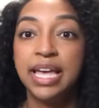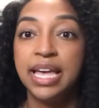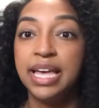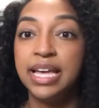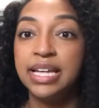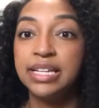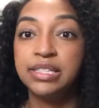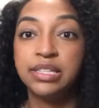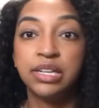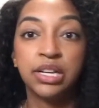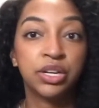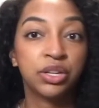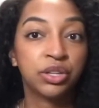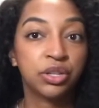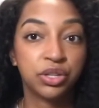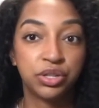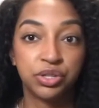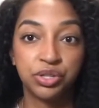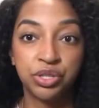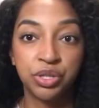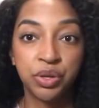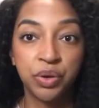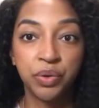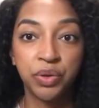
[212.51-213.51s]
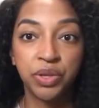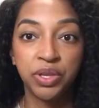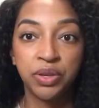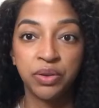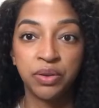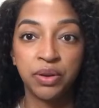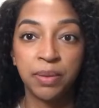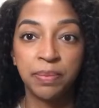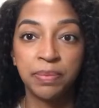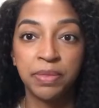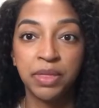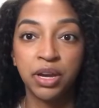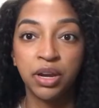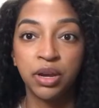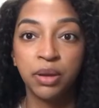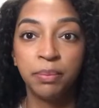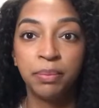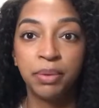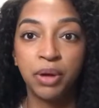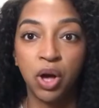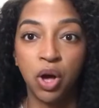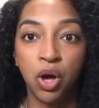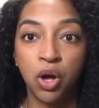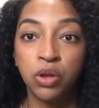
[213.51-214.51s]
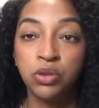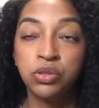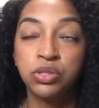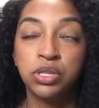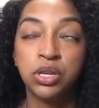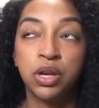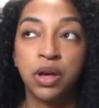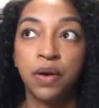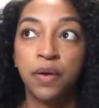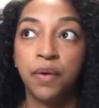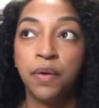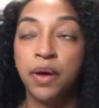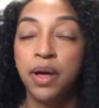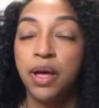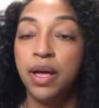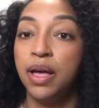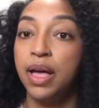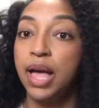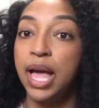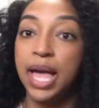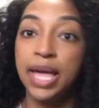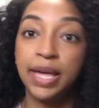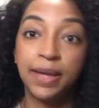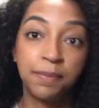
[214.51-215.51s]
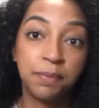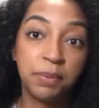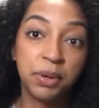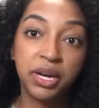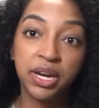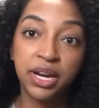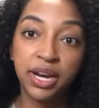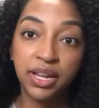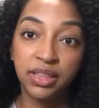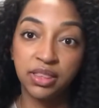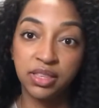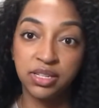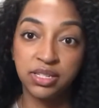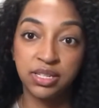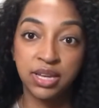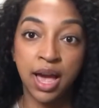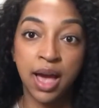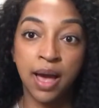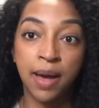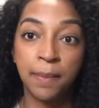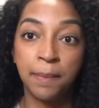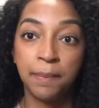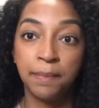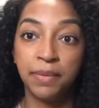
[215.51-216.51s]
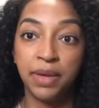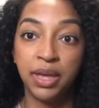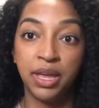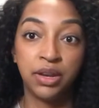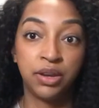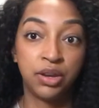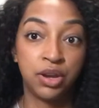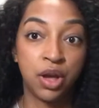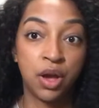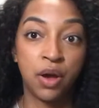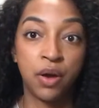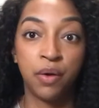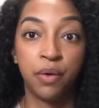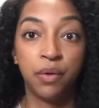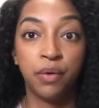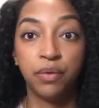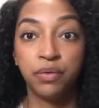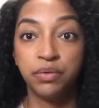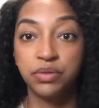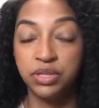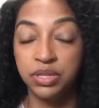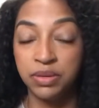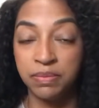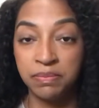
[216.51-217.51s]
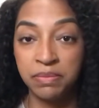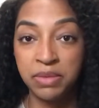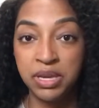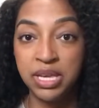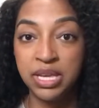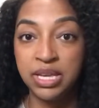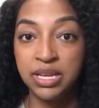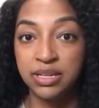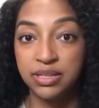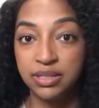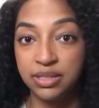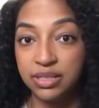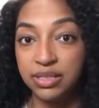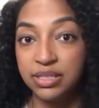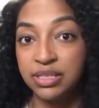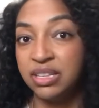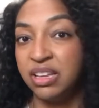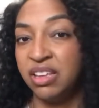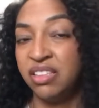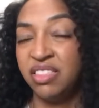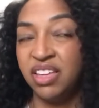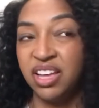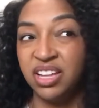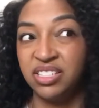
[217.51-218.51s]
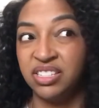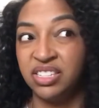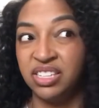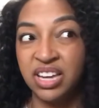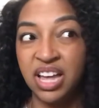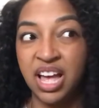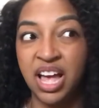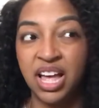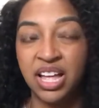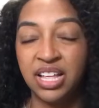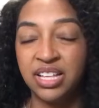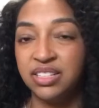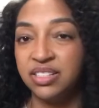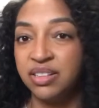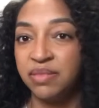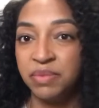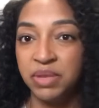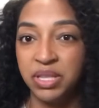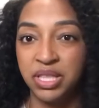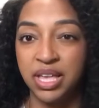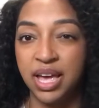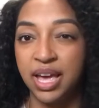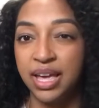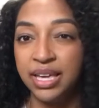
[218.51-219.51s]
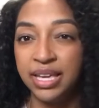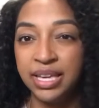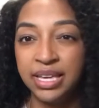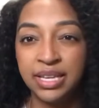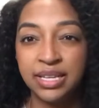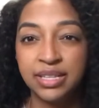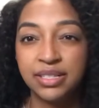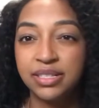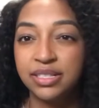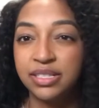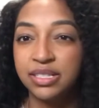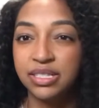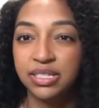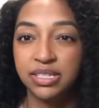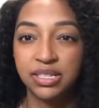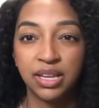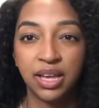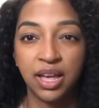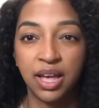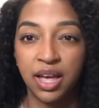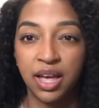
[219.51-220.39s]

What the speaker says: it's gonna look so cute up there, but also I can put it at the top and know, to me, say that's not something that he's